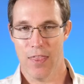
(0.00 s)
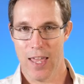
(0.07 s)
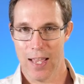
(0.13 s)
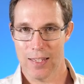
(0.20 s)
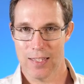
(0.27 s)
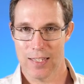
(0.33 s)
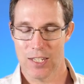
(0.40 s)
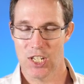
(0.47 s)

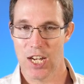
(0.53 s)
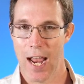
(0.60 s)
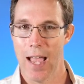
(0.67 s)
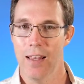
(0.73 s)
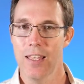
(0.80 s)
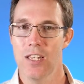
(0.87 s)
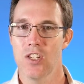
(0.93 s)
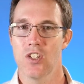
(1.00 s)
that
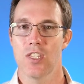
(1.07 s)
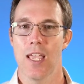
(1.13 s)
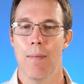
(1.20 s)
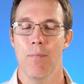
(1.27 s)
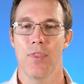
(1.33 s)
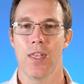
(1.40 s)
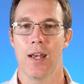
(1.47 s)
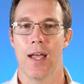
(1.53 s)
challenge
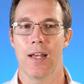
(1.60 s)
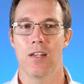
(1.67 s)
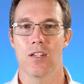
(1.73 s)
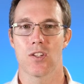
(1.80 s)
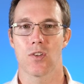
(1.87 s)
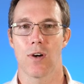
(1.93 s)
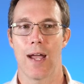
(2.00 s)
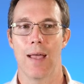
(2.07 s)
step that I
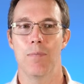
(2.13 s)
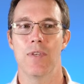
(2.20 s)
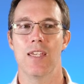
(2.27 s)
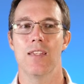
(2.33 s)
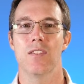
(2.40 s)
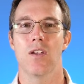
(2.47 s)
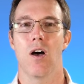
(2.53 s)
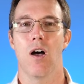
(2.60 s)
described
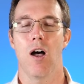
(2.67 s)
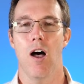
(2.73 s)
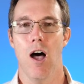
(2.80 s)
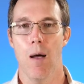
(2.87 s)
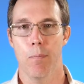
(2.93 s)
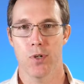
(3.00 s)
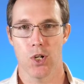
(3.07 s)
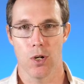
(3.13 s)
is
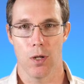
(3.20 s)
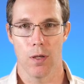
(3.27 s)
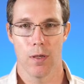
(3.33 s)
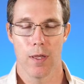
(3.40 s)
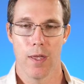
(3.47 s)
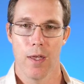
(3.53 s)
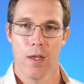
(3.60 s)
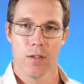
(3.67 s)
optional.
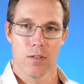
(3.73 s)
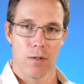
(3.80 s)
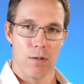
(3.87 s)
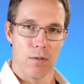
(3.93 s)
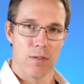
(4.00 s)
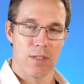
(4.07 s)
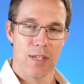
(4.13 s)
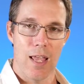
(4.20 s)
So
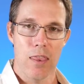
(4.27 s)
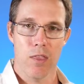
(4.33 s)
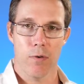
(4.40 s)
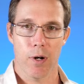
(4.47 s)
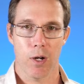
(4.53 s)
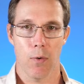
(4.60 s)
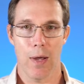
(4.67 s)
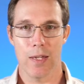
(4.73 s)
you send
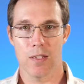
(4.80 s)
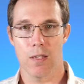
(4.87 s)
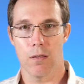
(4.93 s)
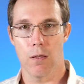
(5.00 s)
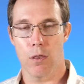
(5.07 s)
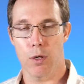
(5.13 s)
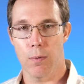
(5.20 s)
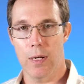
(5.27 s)
the request
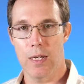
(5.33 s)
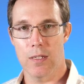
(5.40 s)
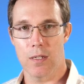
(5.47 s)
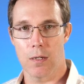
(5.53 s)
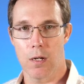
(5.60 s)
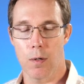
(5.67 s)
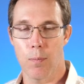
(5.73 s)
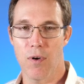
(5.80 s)
to the
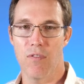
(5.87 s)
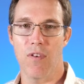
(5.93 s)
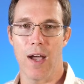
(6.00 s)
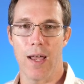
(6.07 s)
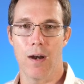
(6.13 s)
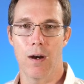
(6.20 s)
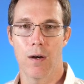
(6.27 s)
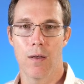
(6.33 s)
3DSecure
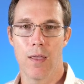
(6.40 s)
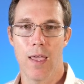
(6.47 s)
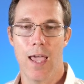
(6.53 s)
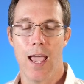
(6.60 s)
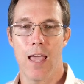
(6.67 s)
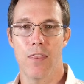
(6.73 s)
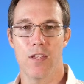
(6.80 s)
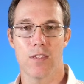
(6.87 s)
provider,
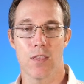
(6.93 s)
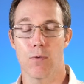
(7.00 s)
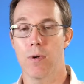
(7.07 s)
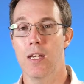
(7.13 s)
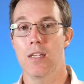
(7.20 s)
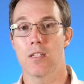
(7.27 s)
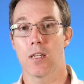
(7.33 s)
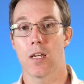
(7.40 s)
and the
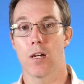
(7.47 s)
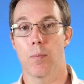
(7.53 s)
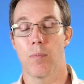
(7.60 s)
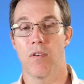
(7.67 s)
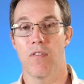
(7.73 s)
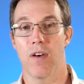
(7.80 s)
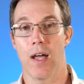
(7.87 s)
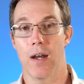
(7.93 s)
3DSecure
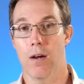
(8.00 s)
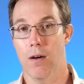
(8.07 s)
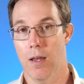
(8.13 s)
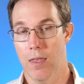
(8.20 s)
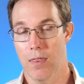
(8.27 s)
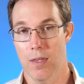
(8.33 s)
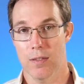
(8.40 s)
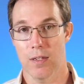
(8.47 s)
provider
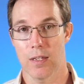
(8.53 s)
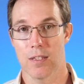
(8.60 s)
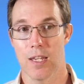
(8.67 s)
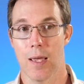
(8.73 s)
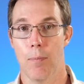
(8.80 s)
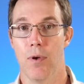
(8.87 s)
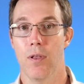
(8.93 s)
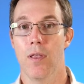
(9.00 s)
in this
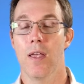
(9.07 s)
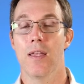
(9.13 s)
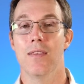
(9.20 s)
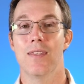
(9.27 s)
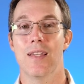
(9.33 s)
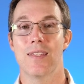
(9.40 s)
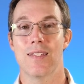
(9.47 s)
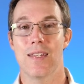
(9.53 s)
example
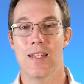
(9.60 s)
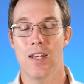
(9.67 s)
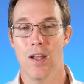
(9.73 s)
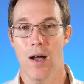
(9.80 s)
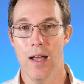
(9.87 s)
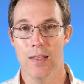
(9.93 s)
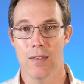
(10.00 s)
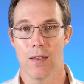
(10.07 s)
does
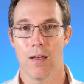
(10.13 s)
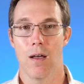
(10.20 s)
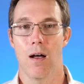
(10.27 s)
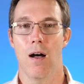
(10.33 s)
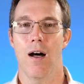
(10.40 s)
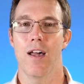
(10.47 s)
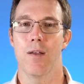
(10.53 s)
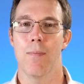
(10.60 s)
not
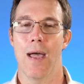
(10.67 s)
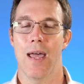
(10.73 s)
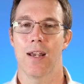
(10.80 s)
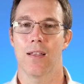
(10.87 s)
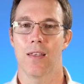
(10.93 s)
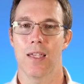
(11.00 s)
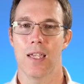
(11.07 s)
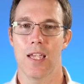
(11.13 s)

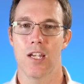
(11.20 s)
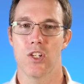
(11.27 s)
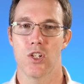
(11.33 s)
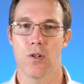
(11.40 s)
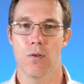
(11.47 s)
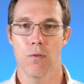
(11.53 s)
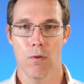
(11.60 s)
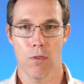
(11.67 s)
automatically
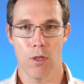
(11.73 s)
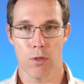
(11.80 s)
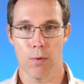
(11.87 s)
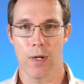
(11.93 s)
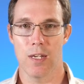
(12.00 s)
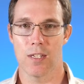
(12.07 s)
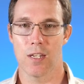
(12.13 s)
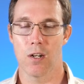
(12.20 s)
issue the
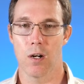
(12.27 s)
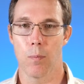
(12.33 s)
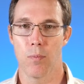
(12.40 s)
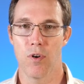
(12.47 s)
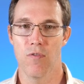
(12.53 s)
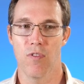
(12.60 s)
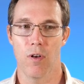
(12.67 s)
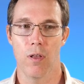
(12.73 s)
3DSecure
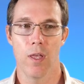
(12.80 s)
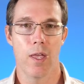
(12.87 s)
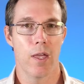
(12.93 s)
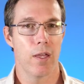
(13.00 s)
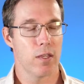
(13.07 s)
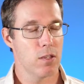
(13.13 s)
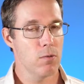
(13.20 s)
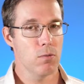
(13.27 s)
approval.
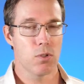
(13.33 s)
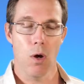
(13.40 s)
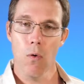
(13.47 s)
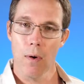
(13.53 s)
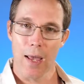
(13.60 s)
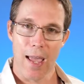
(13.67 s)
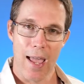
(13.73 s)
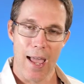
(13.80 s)
You
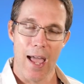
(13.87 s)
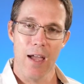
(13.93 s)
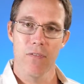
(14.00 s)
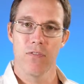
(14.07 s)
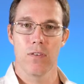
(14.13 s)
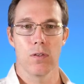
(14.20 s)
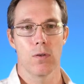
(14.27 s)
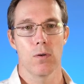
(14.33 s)
don't
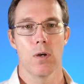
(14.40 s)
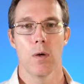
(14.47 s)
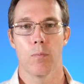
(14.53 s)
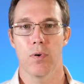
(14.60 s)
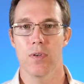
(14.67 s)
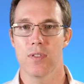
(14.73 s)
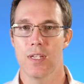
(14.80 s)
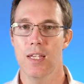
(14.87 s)
have to
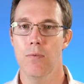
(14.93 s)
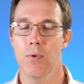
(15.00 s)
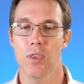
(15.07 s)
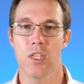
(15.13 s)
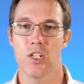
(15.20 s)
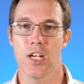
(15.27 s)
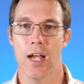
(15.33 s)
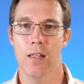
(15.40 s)
proceed
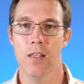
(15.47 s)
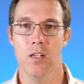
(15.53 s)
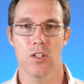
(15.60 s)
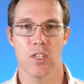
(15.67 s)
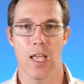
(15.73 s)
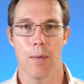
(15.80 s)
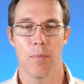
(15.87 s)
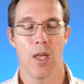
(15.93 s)
with the challenge
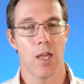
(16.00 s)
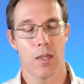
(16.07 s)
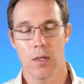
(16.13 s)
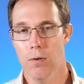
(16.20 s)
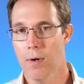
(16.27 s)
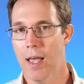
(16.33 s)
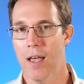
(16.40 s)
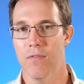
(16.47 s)
step.
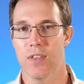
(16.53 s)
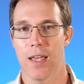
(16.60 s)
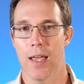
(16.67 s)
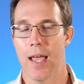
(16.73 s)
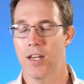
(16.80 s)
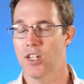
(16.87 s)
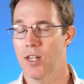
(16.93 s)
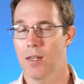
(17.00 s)
You don't have
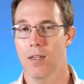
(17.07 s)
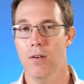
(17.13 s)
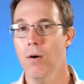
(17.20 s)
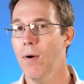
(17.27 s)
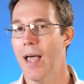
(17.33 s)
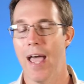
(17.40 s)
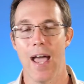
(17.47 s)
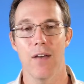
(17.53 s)

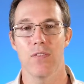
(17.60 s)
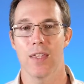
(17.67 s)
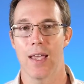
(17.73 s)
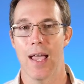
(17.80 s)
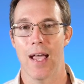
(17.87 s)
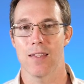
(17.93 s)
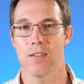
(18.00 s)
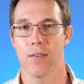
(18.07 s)
to
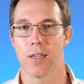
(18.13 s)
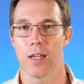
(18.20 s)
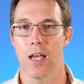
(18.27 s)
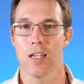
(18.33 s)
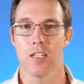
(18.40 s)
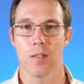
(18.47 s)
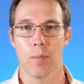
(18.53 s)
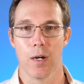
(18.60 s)
hassle the
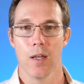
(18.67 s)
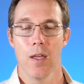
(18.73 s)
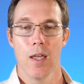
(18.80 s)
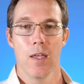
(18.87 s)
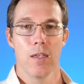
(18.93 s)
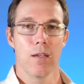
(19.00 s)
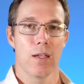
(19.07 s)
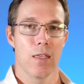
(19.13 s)
customer.
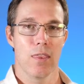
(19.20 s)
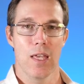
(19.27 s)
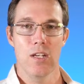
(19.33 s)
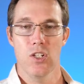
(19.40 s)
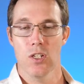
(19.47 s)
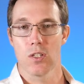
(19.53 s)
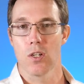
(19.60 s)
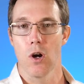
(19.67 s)
You can
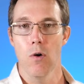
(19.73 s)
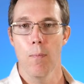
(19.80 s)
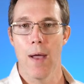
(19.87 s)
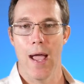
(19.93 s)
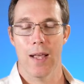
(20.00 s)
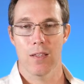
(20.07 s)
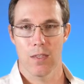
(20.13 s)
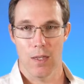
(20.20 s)
then just go
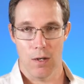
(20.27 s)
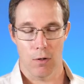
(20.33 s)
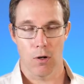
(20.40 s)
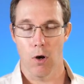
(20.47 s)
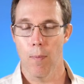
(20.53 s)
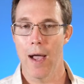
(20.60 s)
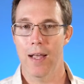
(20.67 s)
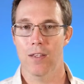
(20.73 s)
back, it'll
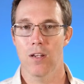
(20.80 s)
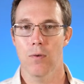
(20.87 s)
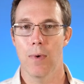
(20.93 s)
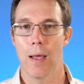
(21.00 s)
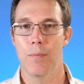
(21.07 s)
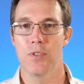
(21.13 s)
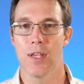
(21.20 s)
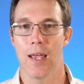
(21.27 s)
go back to your
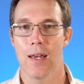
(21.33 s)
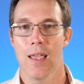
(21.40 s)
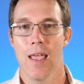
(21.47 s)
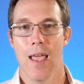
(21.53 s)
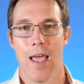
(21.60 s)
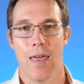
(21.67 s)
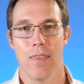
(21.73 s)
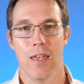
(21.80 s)
website,
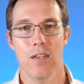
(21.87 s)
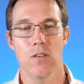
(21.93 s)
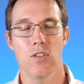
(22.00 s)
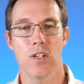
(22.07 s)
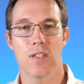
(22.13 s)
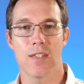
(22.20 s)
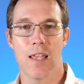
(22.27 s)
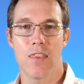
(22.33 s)
and then you
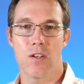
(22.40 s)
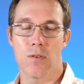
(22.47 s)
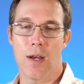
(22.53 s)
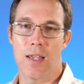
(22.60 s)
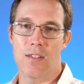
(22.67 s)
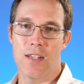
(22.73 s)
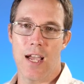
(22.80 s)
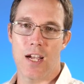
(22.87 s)
just send the
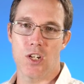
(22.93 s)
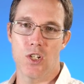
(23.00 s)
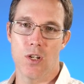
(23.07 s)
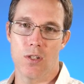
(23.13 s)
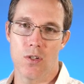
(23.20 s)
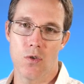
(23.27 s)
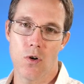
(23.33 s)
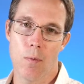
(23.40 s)
transaction
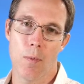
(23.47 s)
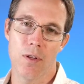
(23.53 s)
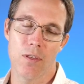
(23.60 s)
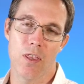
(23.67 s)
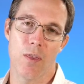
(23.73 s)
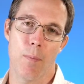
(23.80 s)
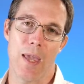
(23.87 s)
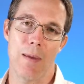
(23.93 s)
as normal
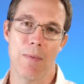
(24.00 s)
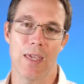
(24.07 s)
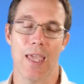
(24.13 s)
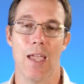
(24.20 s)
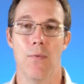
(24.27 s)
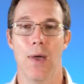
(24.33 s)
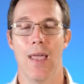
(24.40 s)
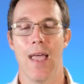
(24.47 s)
to the payment
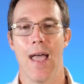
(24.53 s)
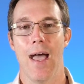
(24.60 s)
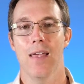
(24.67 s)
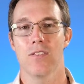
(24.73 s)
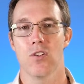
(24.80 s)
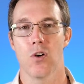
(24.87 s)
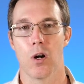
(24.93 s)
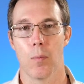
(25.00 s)
gateway
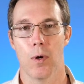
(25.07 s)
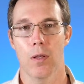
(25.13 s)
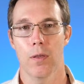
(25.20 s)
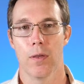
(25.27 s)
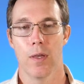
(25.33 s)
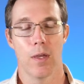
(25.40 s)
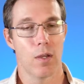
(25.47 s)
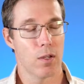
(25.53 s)
as normal.